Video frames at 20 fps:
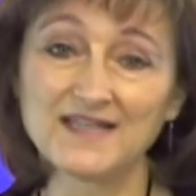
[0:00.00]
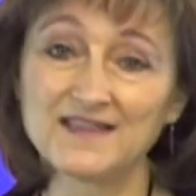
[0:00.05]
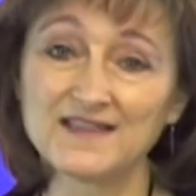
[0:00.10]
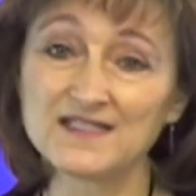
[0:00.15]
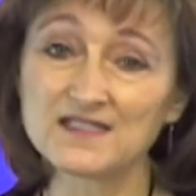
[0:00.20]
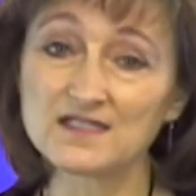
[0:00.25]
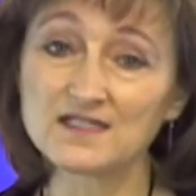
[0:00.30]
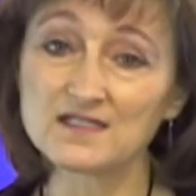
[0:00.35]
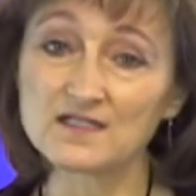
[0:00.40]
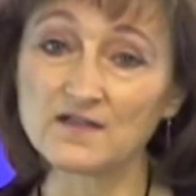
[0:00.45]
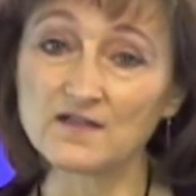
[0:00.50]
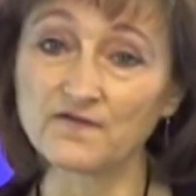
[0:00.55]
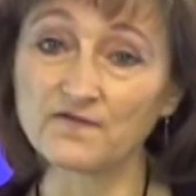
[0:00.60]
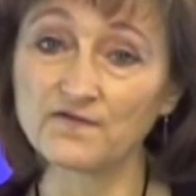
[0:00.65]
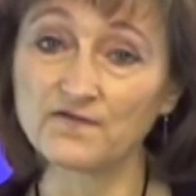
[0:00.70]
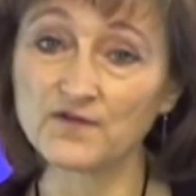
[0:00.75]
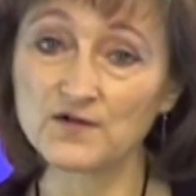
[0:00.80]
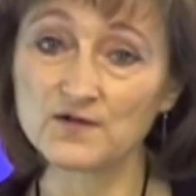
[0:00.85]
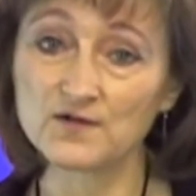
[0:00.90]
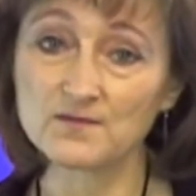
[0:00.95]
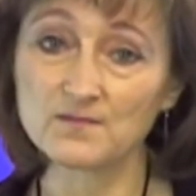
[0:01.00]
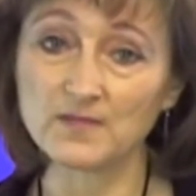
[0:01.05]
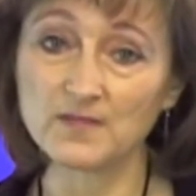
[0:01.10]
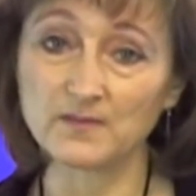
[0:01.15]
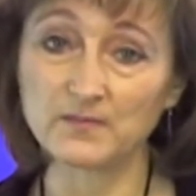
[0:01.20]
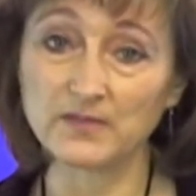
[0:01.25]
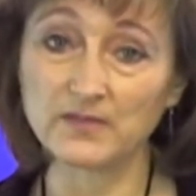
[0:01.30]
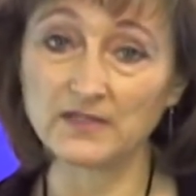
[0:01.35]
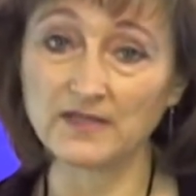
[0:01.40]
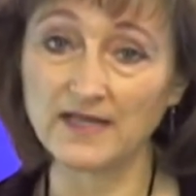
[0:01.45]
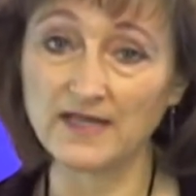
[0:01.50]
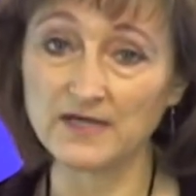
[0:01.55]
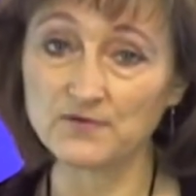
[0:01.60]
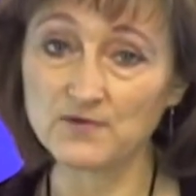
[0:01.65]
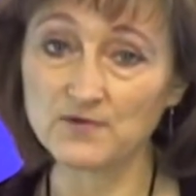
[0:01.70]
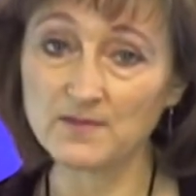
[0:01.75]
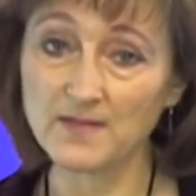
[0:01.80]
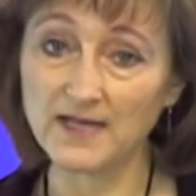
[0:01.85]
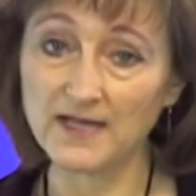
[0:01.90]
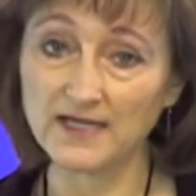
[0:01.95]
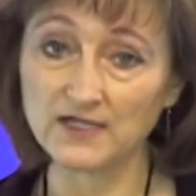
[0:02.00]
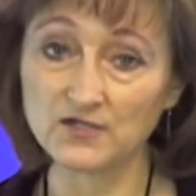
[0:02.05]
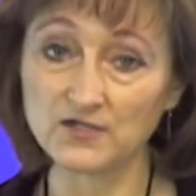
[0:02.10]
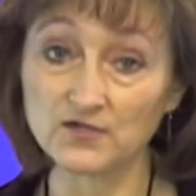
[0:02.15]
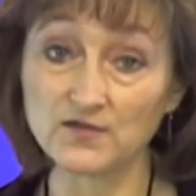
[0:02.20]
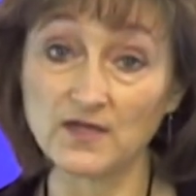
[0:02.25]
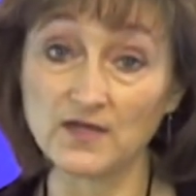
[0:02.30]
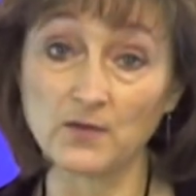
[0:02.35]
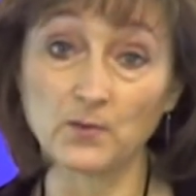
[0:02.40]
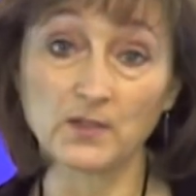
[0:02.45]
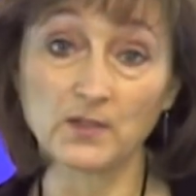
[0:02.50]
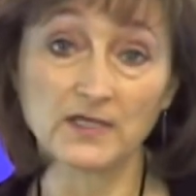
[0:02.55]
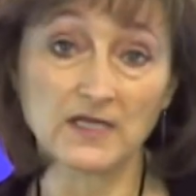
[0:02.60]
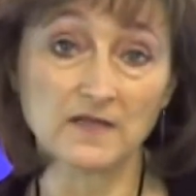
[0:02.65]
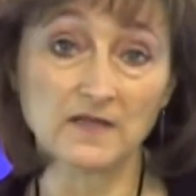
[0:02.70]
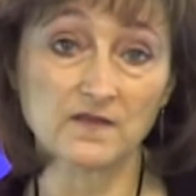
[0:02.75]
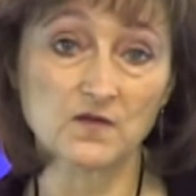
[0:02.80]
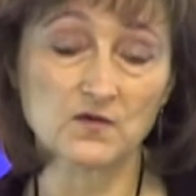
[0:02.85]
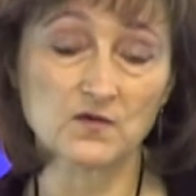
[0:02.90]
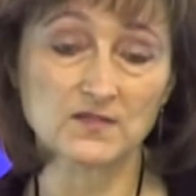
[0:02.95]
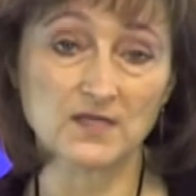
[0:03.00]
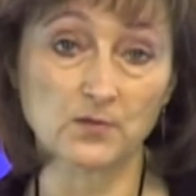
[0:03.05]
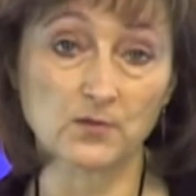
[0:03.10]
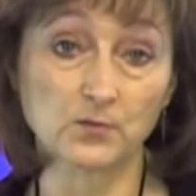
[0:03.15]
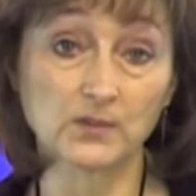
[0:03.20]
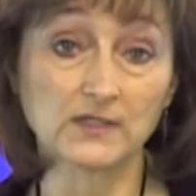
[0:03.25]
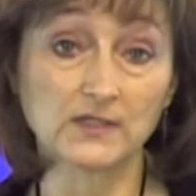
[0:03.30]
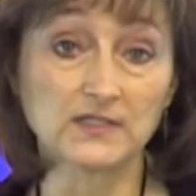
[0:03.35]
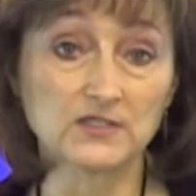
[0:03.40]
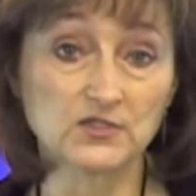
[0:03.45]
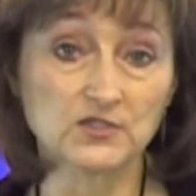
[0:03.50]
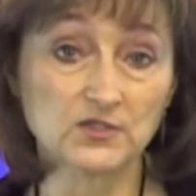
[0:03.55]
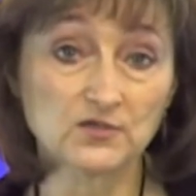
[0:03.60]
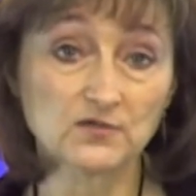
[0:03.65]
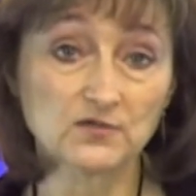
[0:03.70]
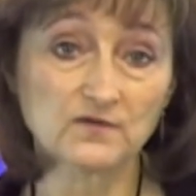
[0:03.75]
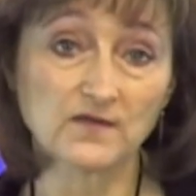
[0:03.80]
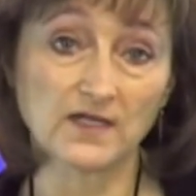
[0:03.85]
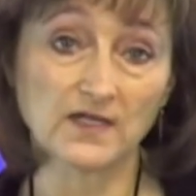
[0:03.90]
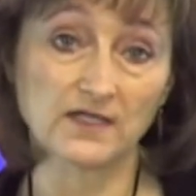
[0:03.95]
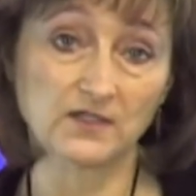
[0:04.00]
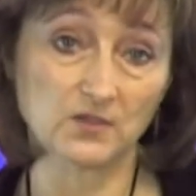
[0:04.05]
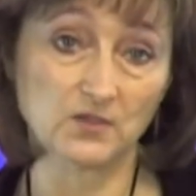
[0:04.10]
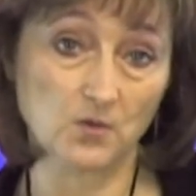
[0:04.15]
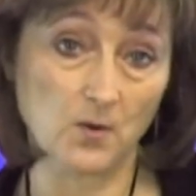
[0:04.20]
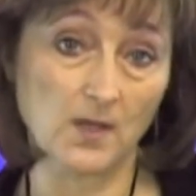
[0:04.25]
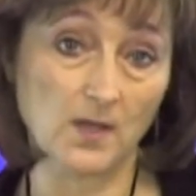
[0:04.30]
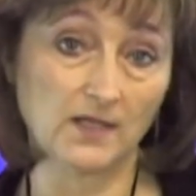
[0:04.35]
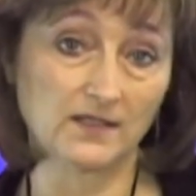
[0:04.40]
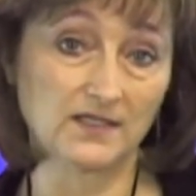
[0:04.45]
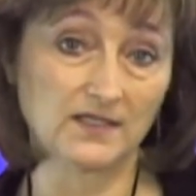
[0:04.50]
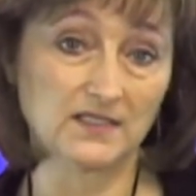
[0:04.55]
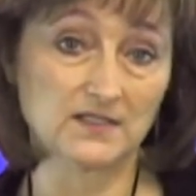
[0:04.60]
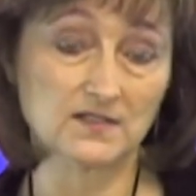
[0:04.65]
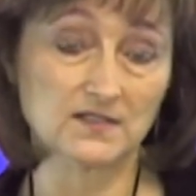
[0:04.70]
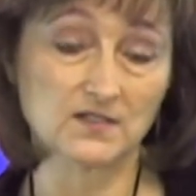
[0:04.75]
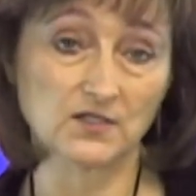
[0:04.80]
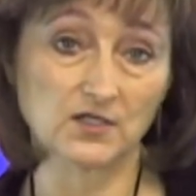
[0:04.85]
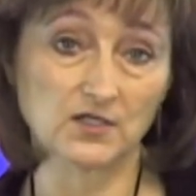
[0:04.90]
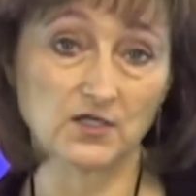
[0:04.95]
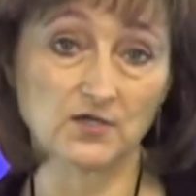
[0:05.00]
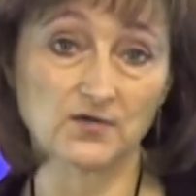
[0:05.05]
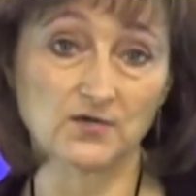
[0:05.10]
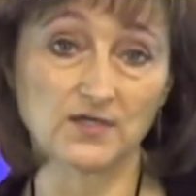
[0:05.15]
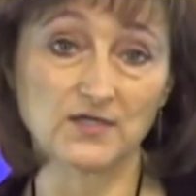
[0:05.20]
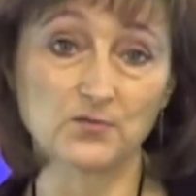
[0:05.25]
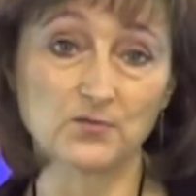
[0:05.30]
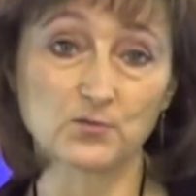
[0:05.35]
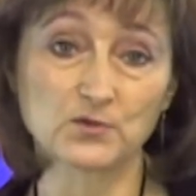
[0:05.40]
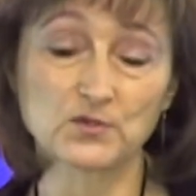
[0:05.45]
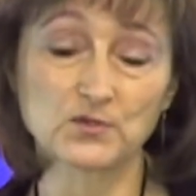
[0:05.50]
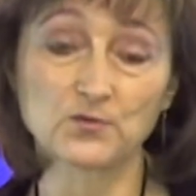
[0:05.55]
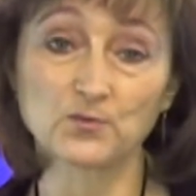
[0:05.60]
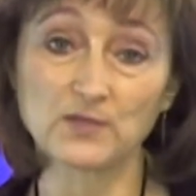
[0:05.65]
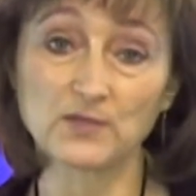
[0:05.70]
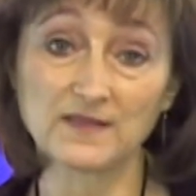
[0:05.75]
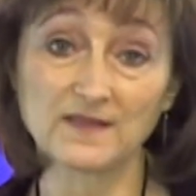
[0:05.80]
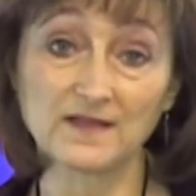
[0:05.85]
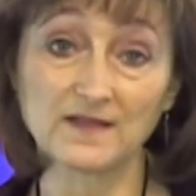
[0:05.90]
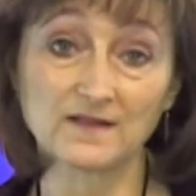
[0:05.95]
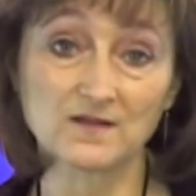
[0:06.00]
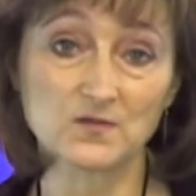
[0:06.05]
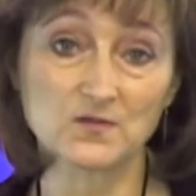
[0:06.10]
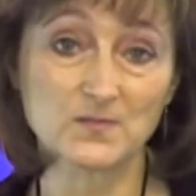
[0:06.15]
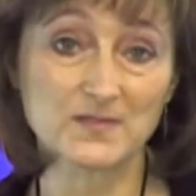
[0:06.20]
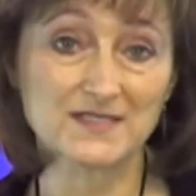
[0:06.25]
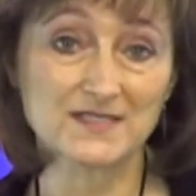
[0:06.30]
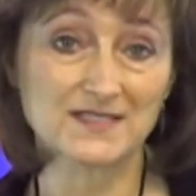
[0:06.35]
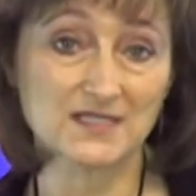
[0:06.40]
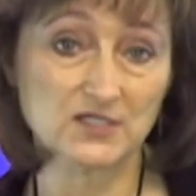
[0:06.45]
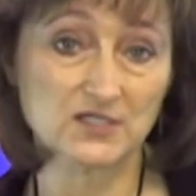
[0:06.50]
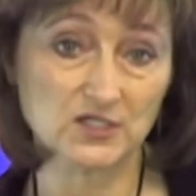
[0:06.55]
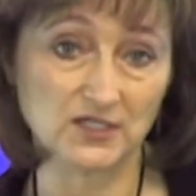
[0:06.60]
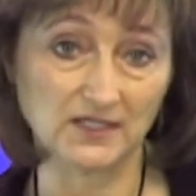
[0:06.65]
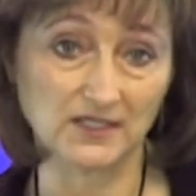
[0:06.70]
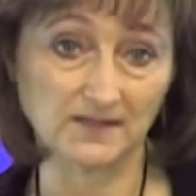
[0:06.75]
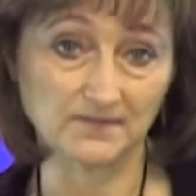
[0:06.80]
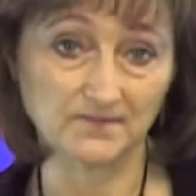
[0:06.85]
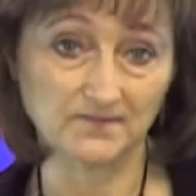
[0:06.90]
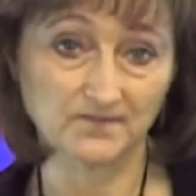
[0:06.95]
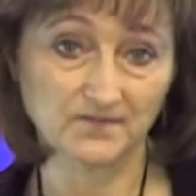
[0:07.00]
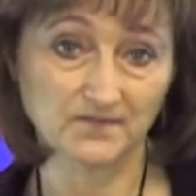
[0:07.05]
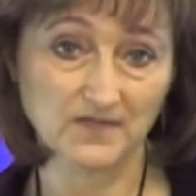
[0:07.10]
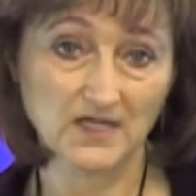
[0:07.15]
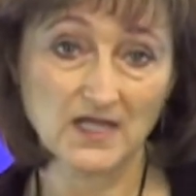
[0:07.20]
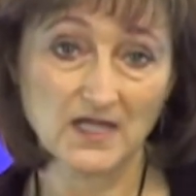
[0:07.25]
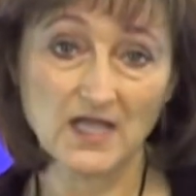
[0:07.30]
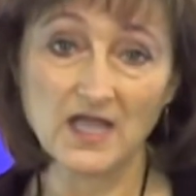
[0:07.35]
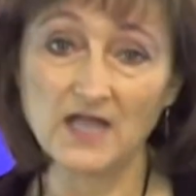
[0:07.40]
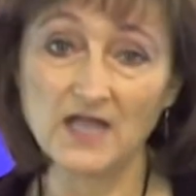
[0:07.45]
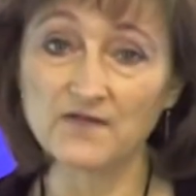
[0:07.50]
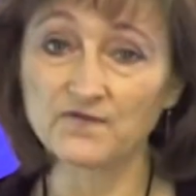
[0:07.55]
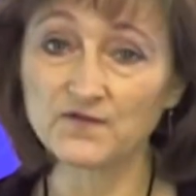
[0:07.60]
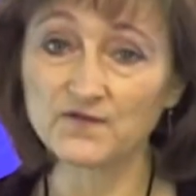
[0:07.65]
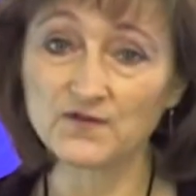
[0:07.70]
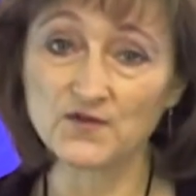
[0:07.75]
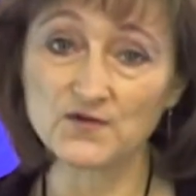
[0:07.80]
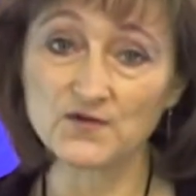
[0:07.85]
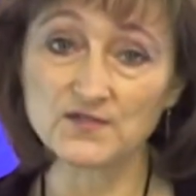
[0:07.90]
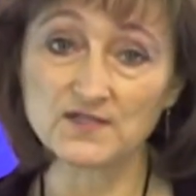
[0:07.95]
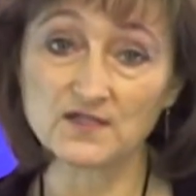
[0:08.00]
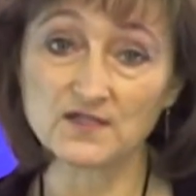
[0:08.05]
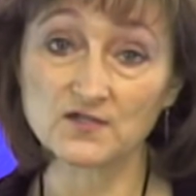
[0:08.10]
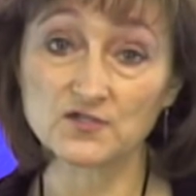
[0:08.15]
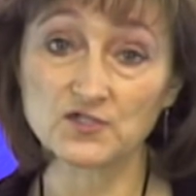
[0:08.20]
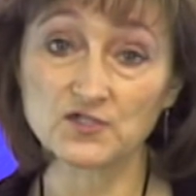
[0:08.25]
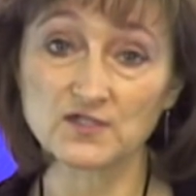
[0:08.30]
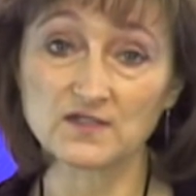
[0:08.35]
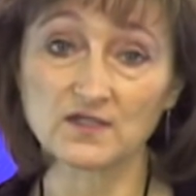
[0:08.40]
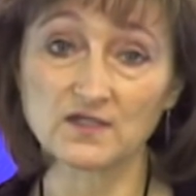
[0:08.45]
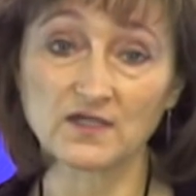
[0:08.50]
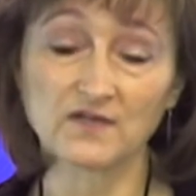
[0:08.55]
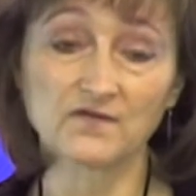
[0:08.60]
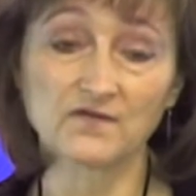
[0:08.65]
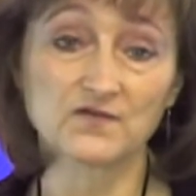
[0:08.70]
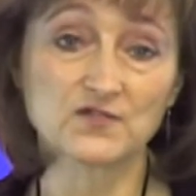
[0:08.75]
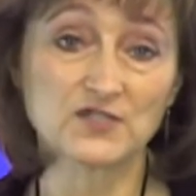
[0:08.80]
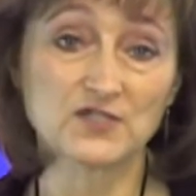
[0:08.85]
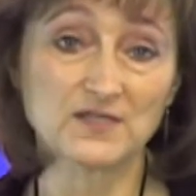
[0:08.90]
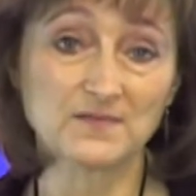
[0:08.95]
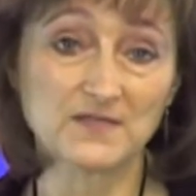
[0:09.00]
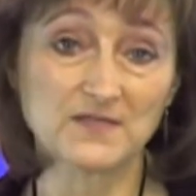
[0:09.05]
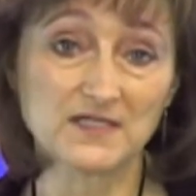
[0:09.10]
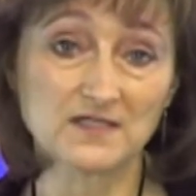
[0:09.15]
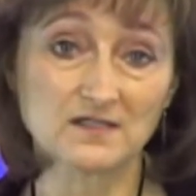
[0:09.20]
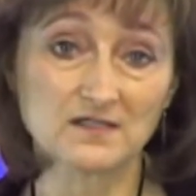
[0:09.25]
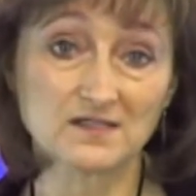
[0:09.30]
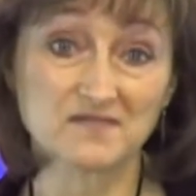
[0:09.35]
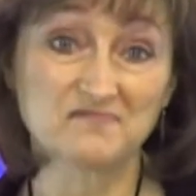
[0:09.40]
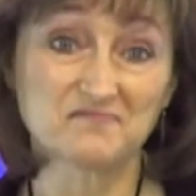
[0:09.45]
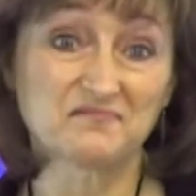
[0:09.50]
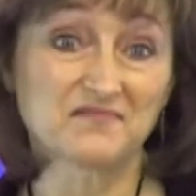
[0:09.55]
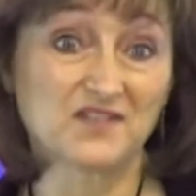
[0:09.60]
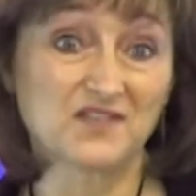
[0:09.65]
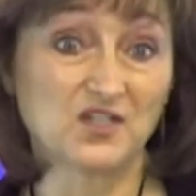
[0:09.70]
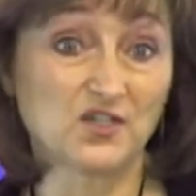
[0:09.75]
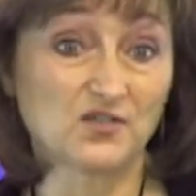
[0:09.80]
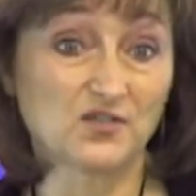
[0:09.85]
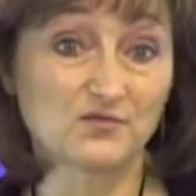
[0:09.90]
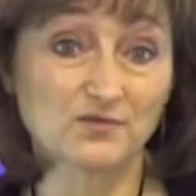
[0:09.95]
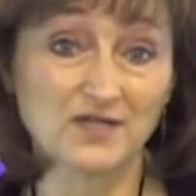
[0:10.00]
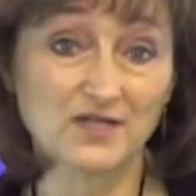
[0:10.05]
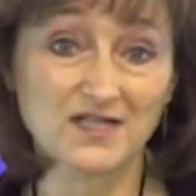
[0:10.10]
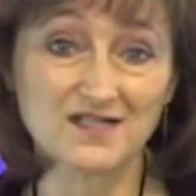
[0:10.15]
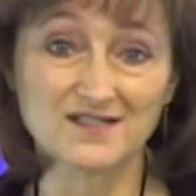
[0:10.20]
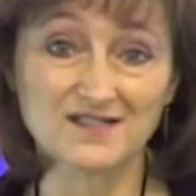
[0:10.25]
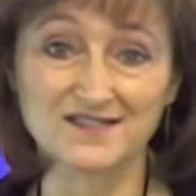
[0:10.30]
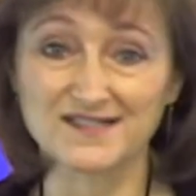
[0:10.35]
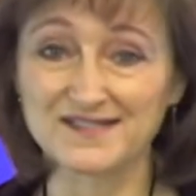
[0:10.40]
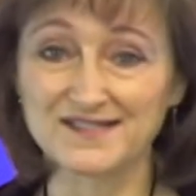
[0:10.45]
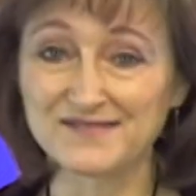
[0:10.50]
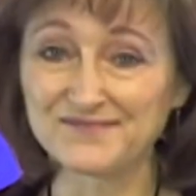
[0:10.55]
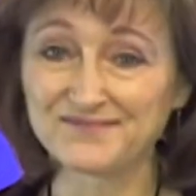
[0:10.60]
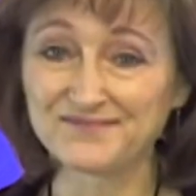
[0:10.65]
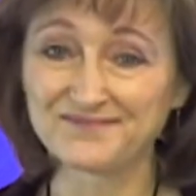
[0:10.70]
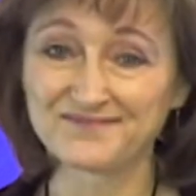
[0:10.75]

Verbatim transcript: This is a firm but polite reminder that will get those that really do value quality and security to rethink their position. And for those that are just looking for cheap deals, good riddance.